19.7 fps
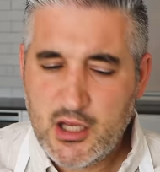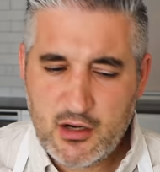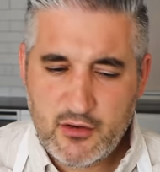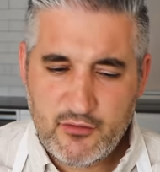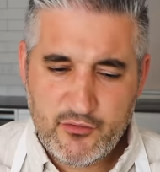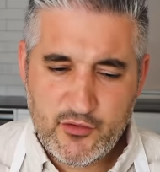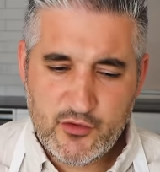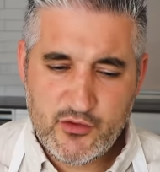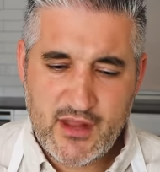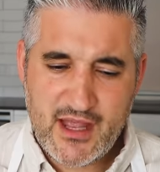You're
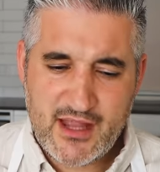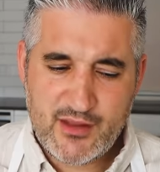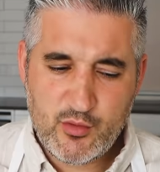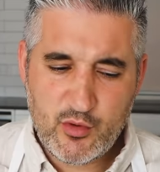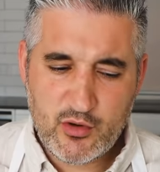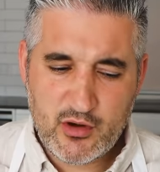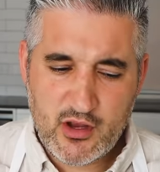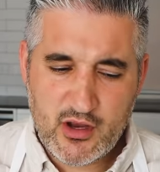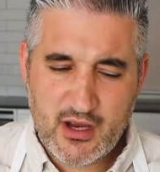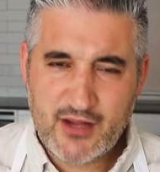on Food
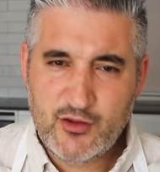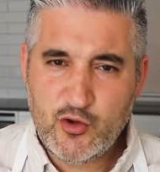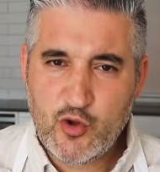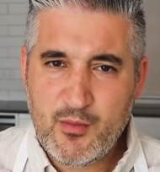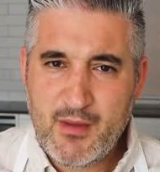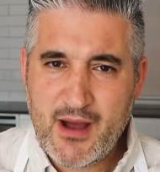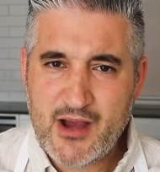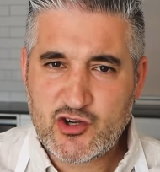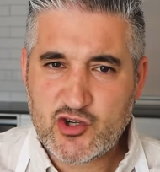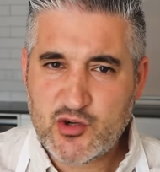Network, you can't do
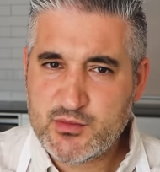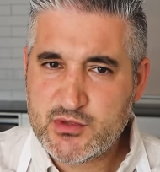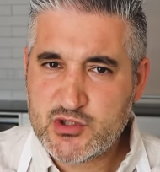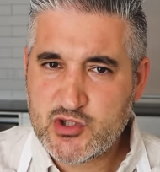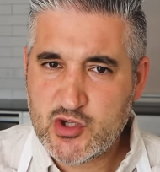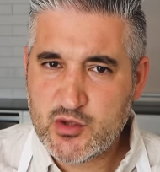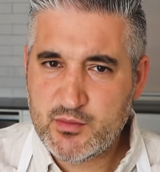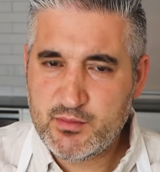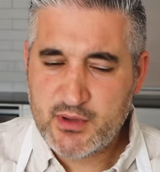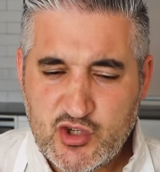mushroom
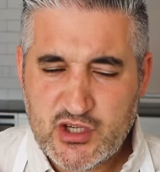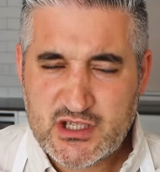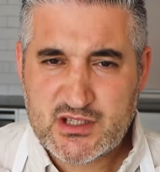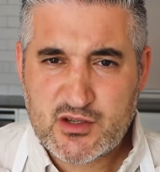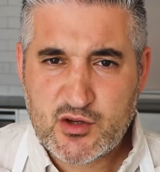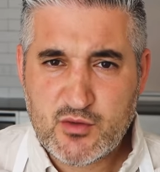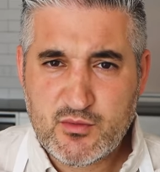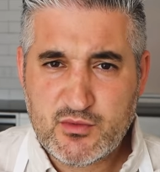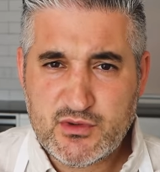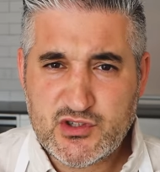soup?
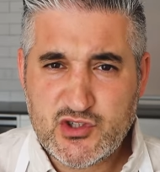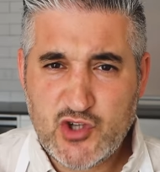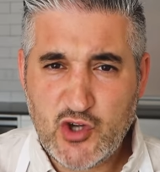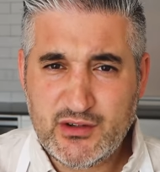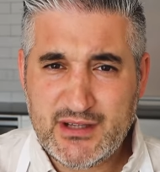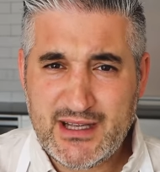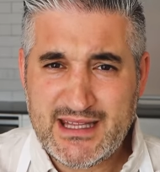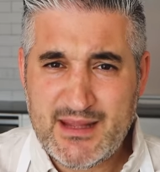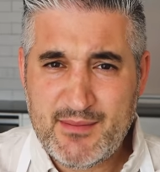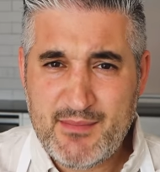Just
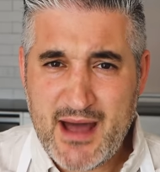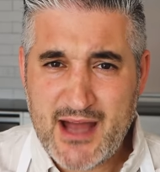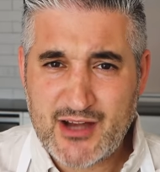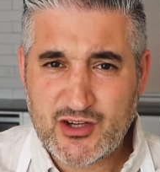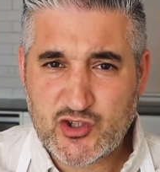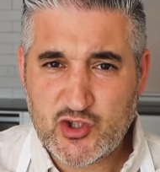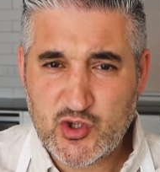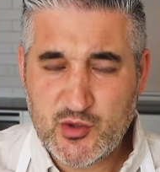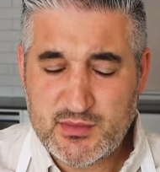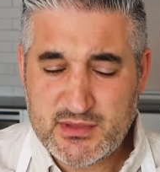saute the
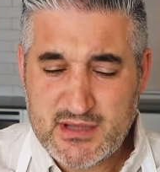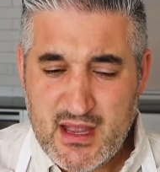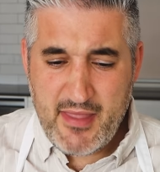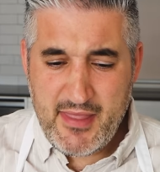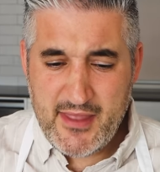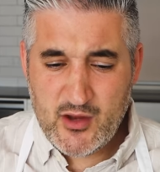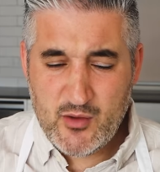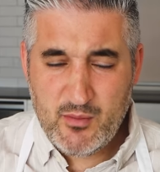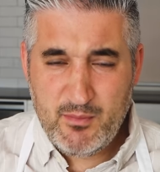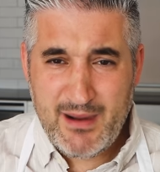mushrooms
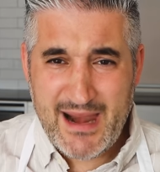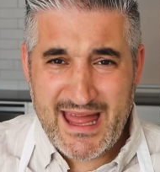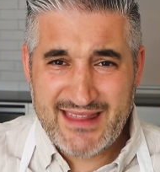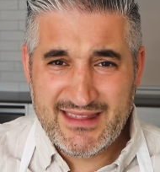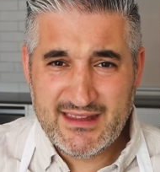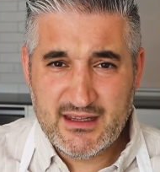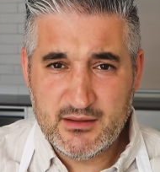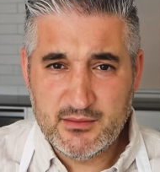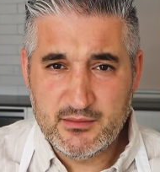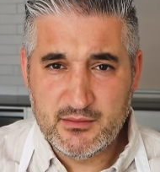and then you
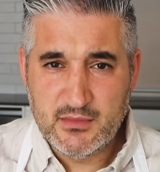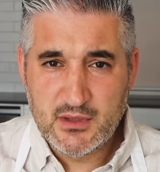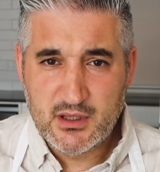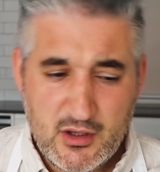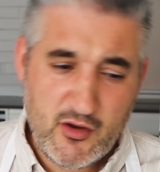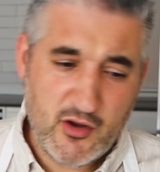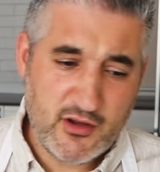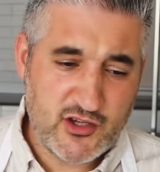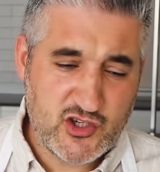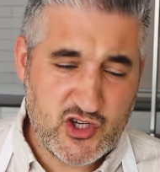blend them.
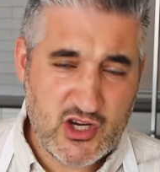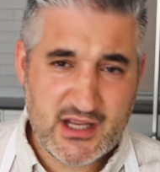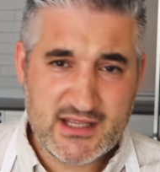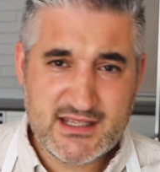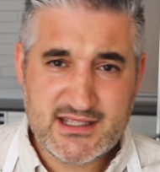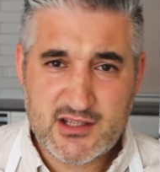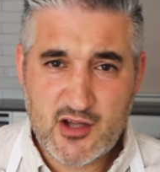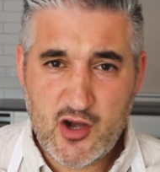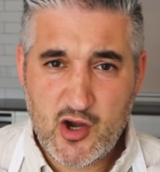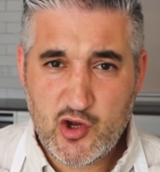You got the chicken
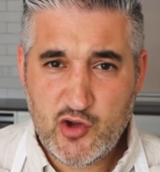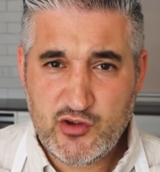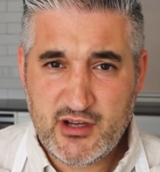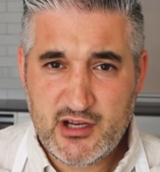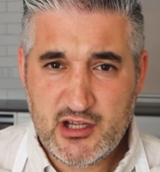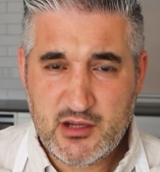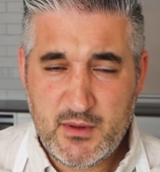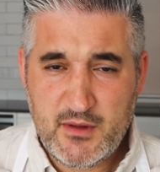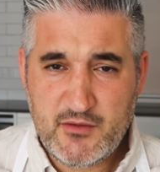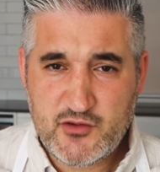stock, use a
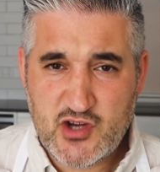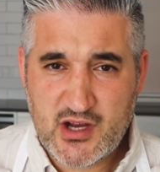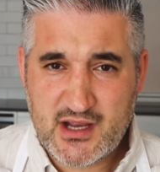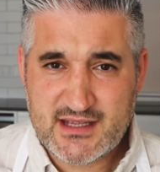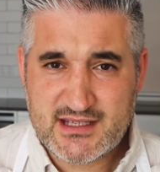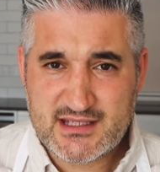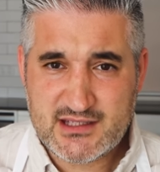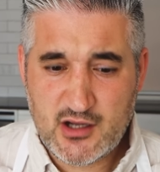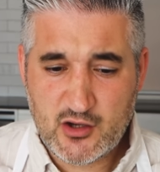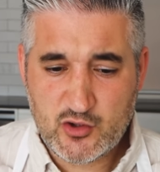little bit of
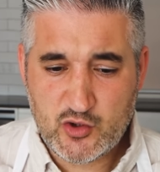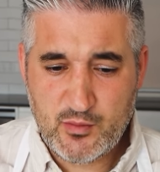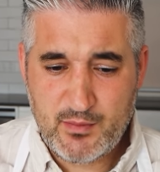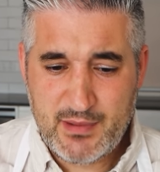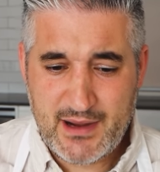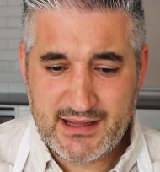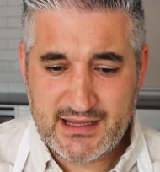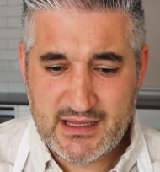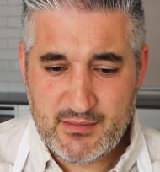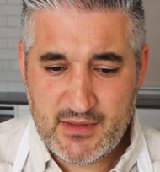chicken stock to
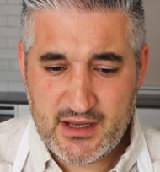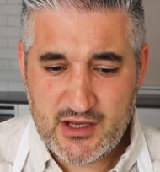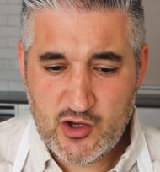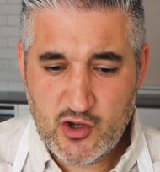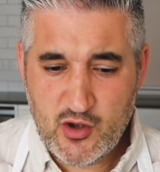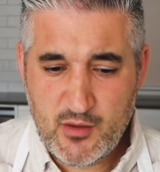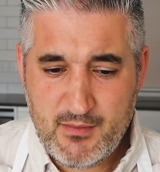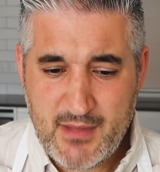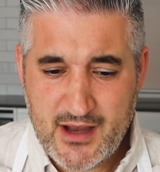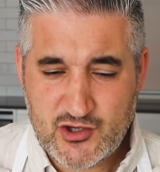blend them, and you
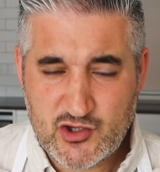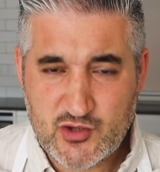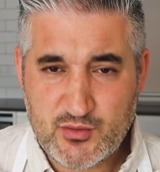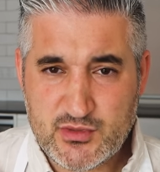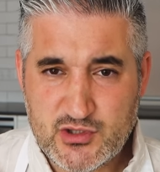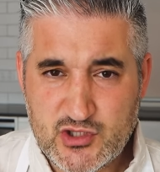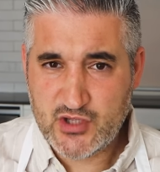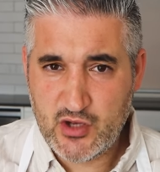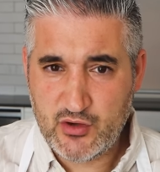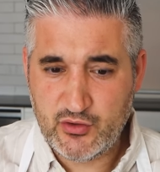got
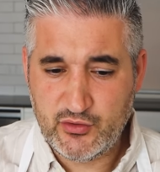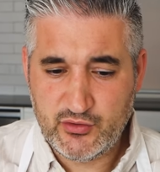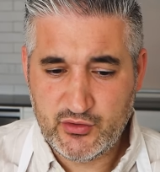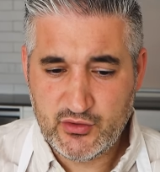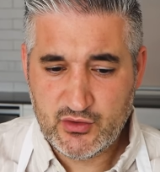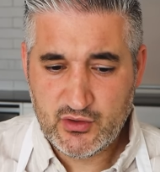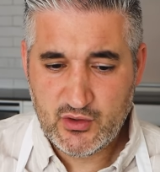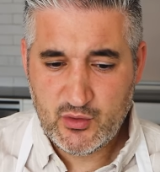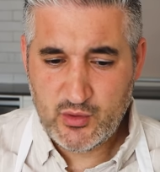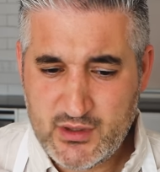mushroom
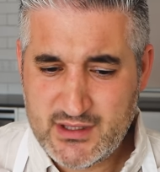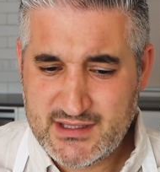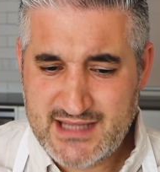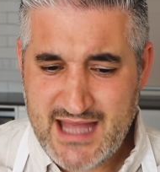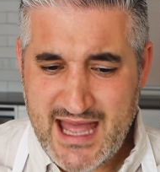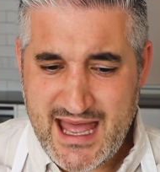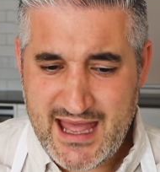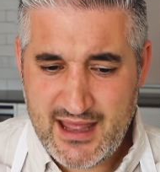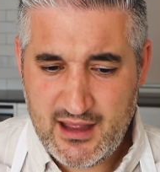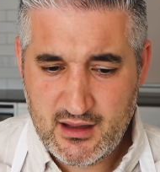sauce. What is
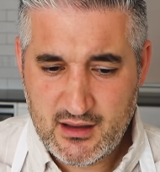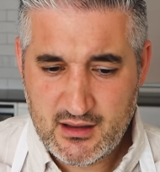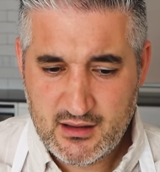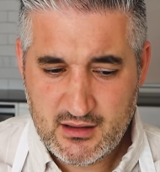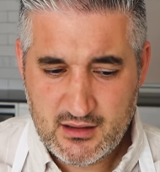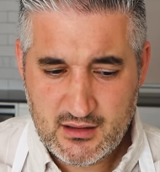that?